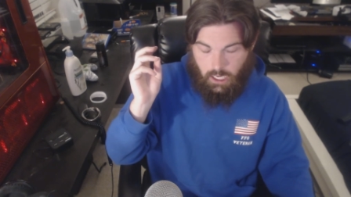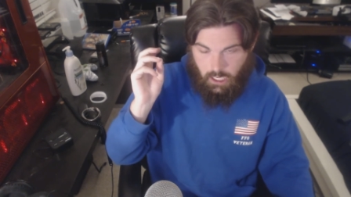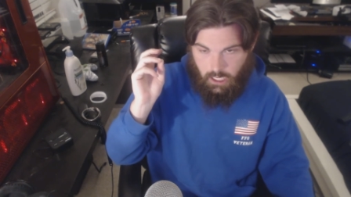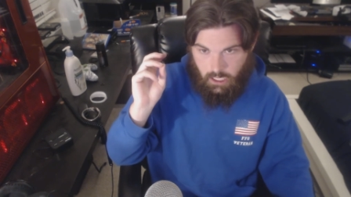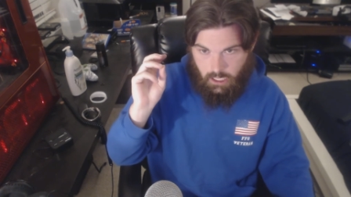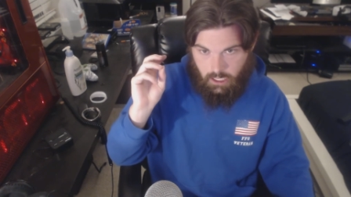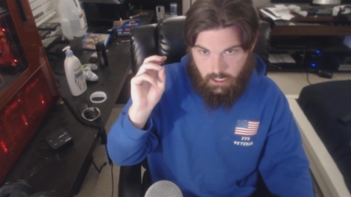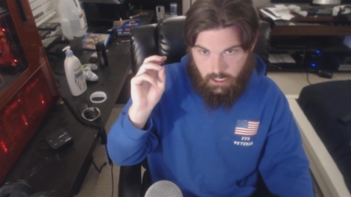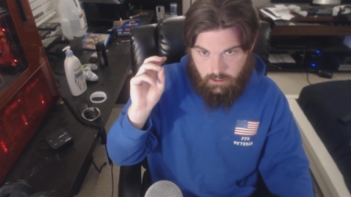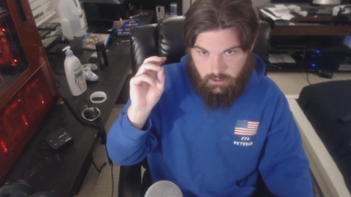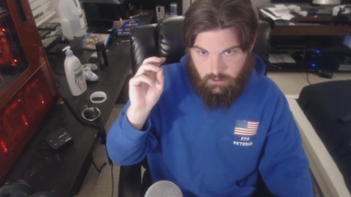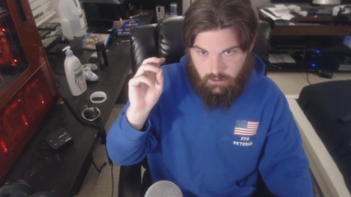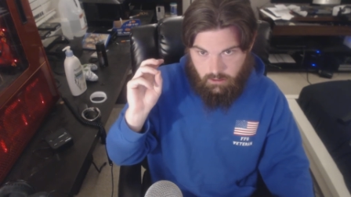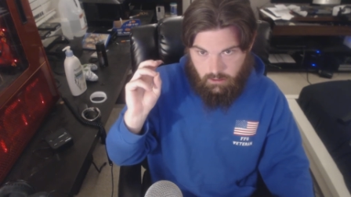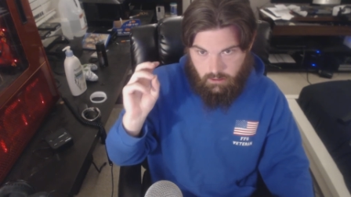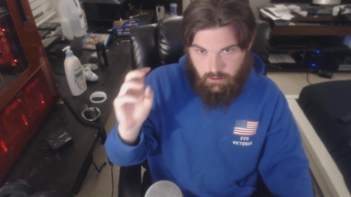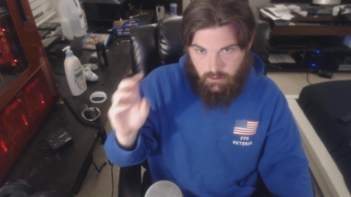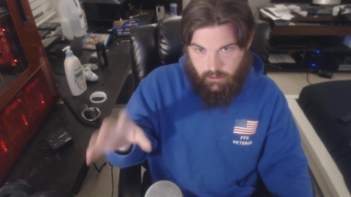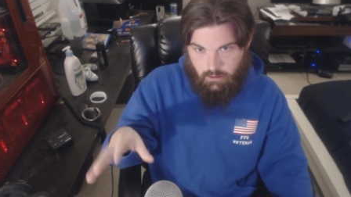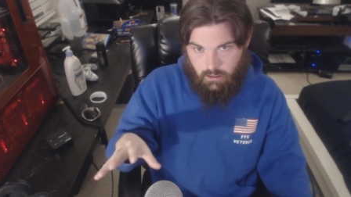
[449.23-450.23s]
and
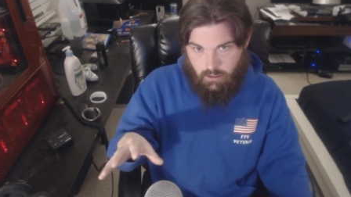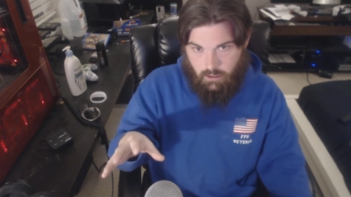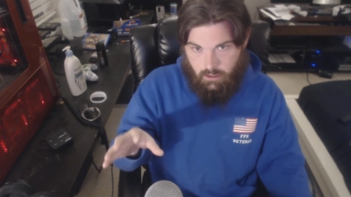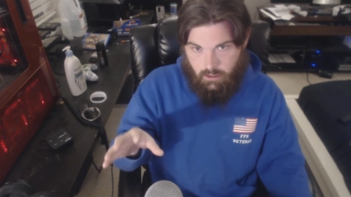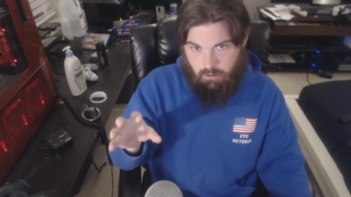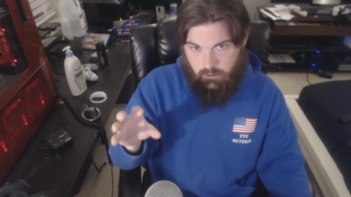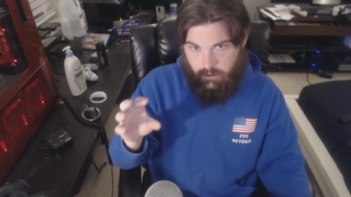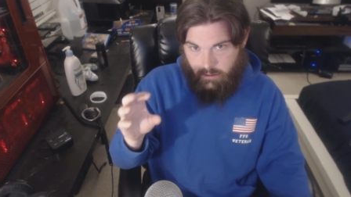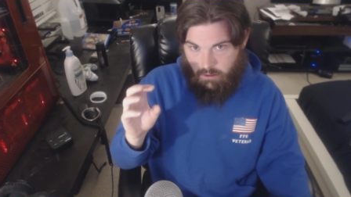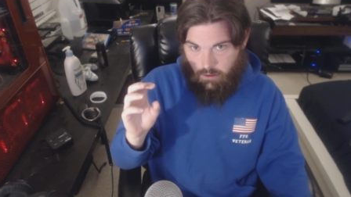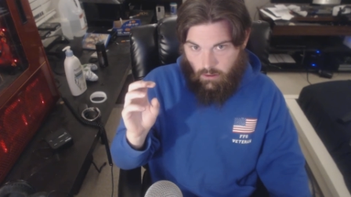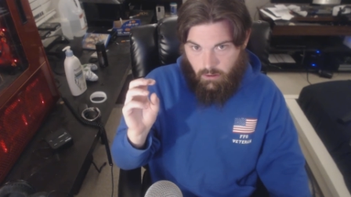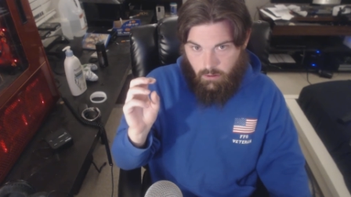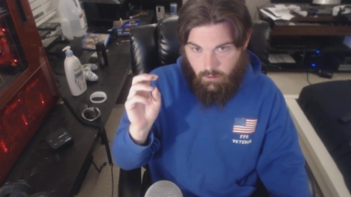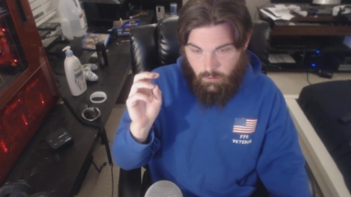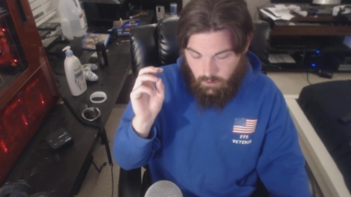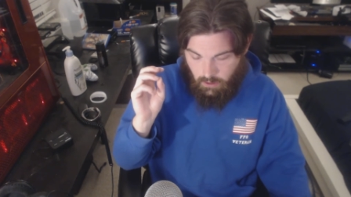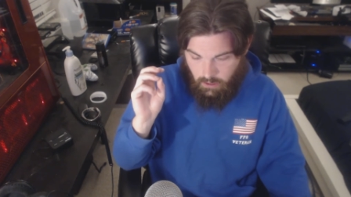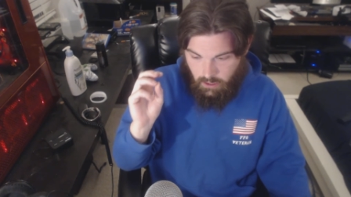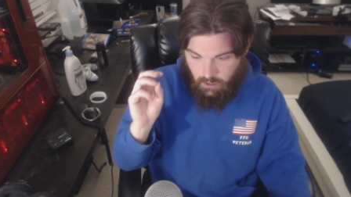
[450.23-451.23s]
uh, you
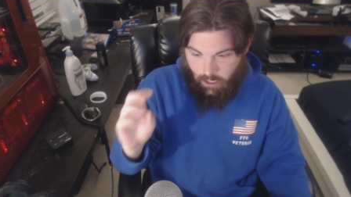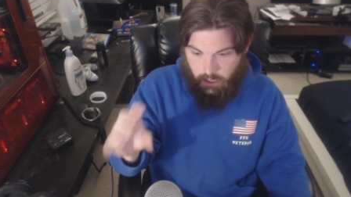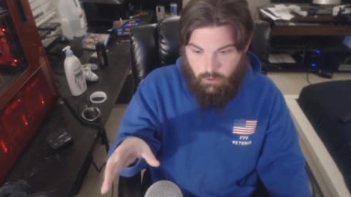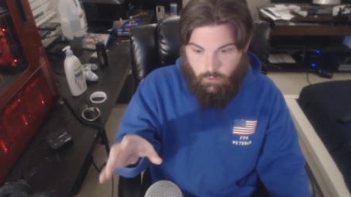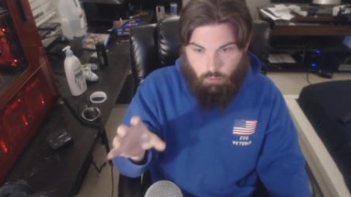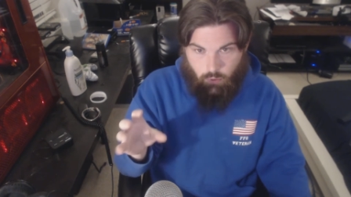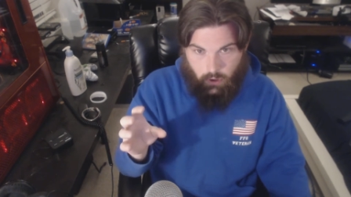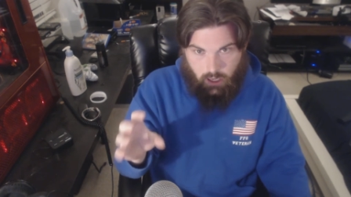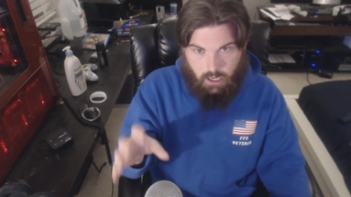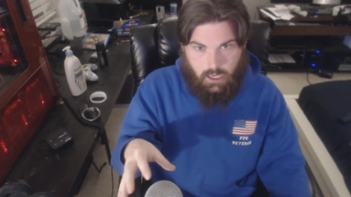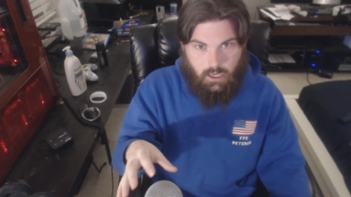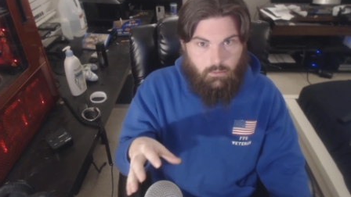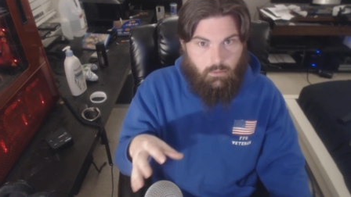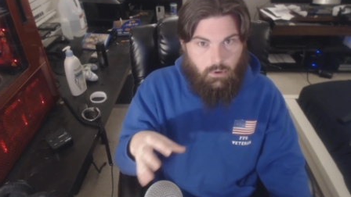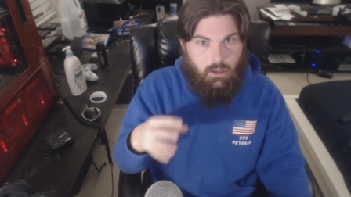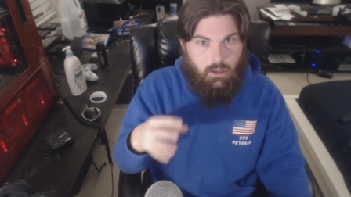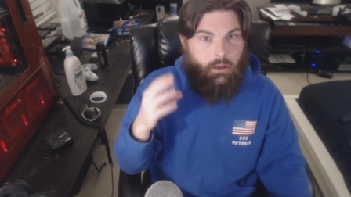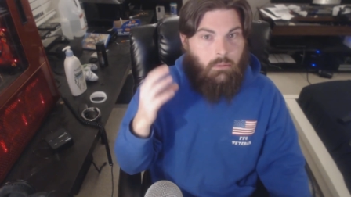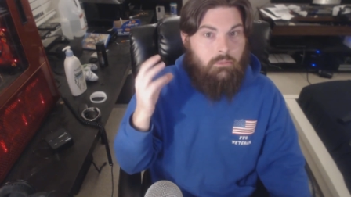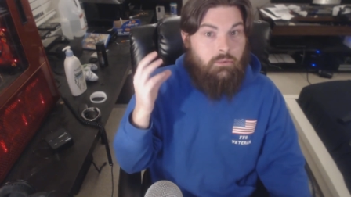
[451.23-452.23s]
know, and
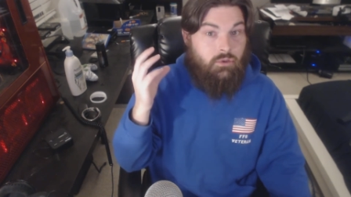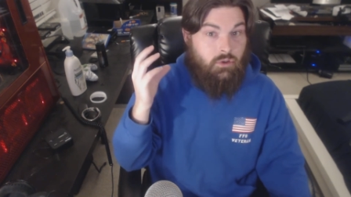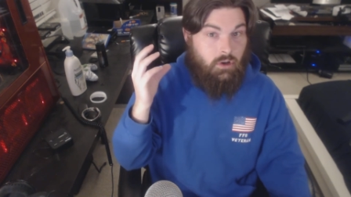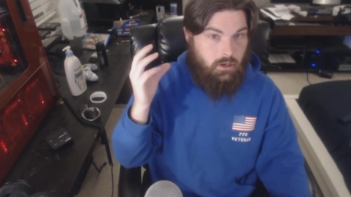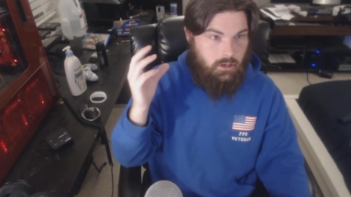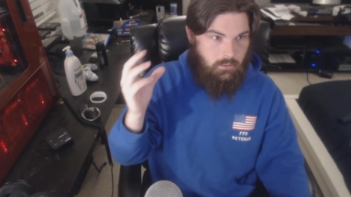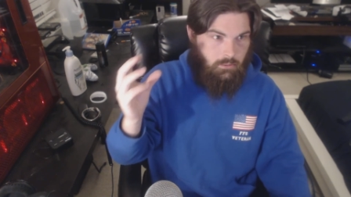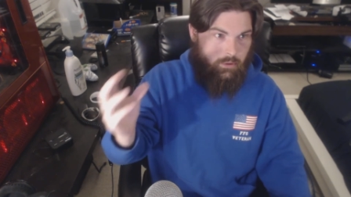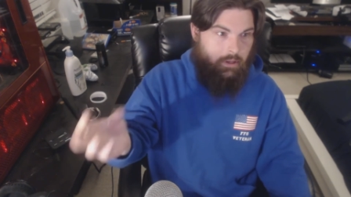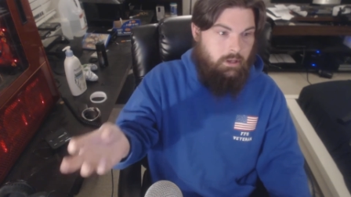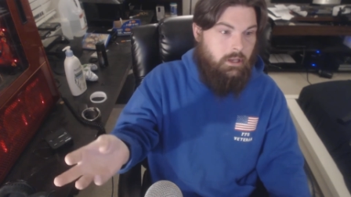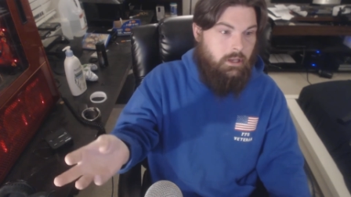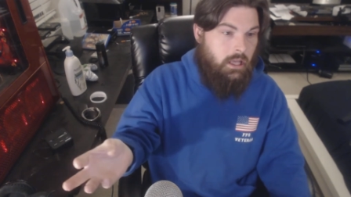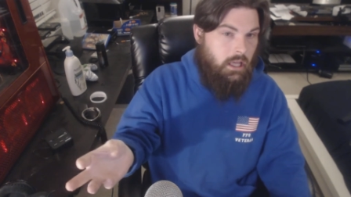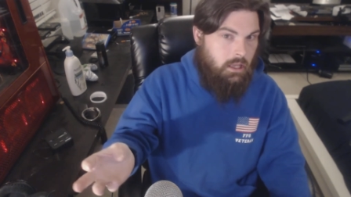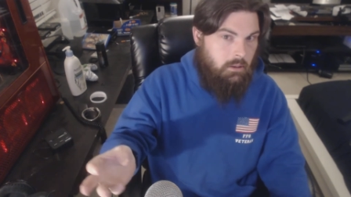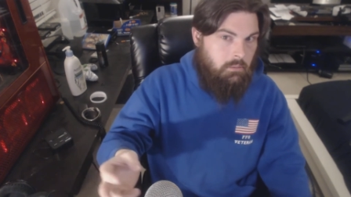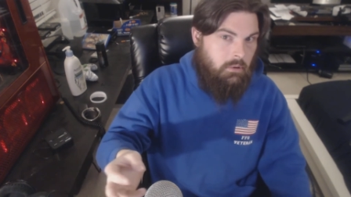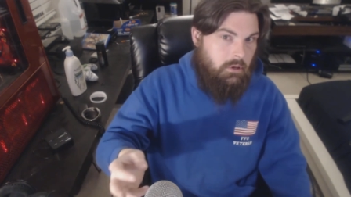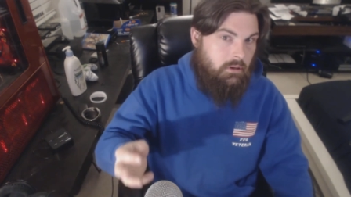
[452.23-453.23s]
RAM while I'm trying to play a
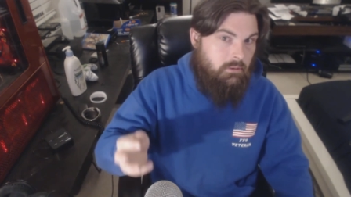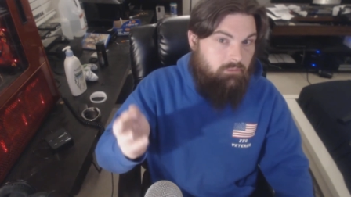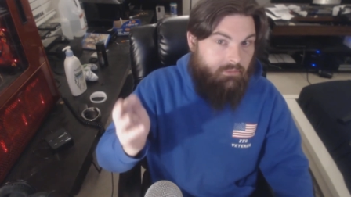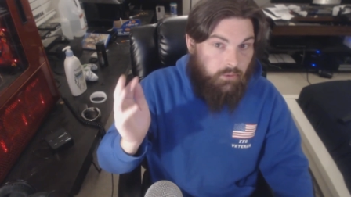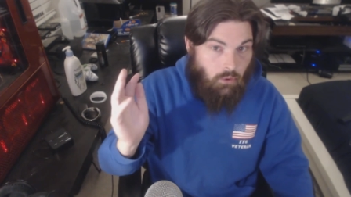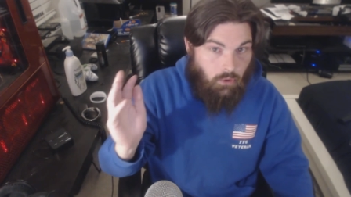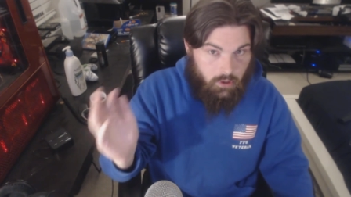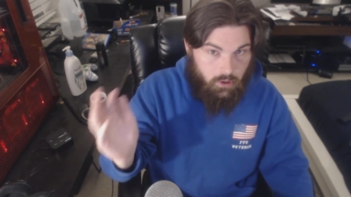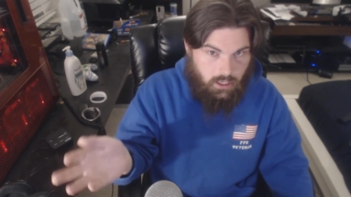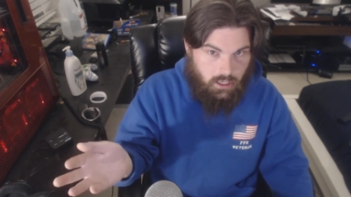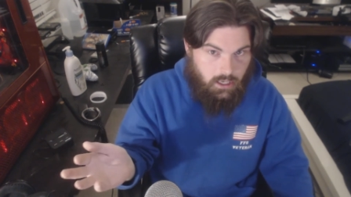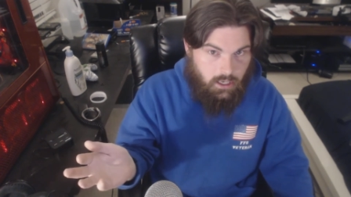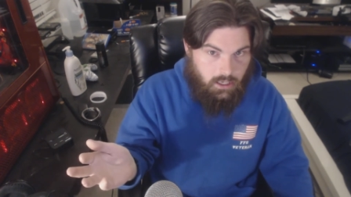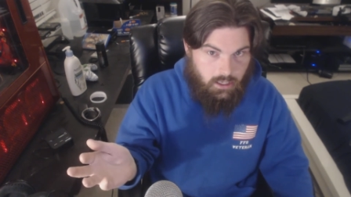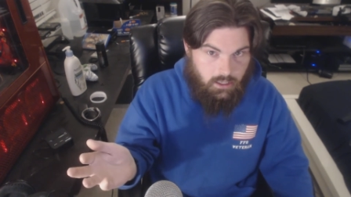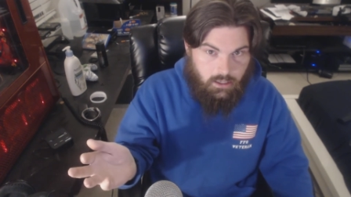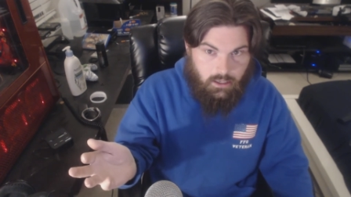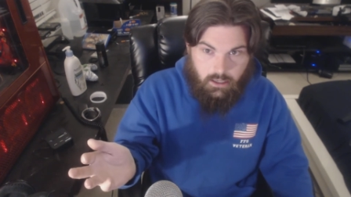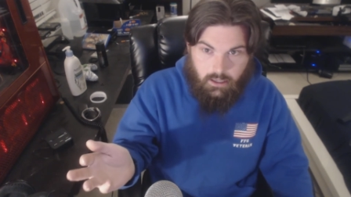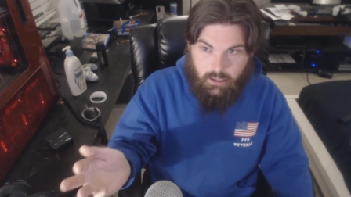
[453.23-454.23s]
game on a
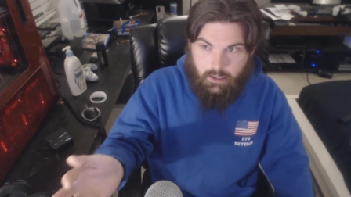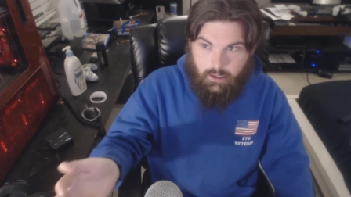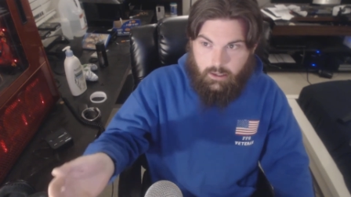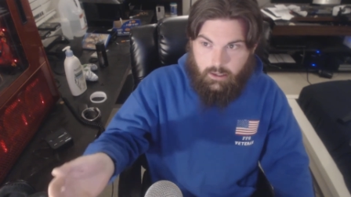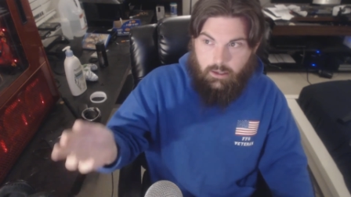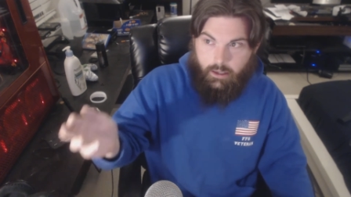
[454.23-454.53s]
4K